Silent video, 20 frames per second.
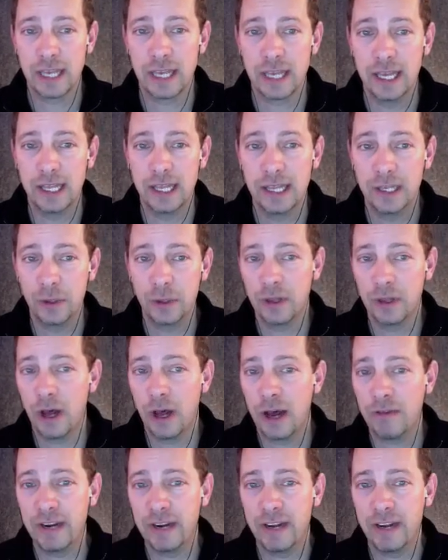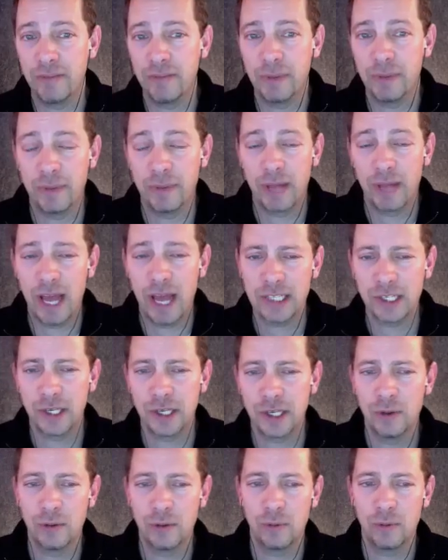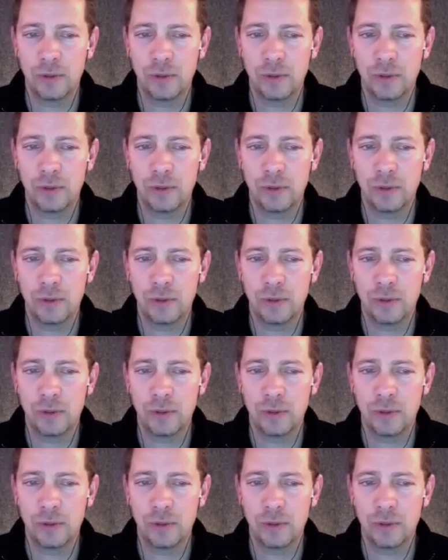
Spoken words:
And you'll often have people ask you,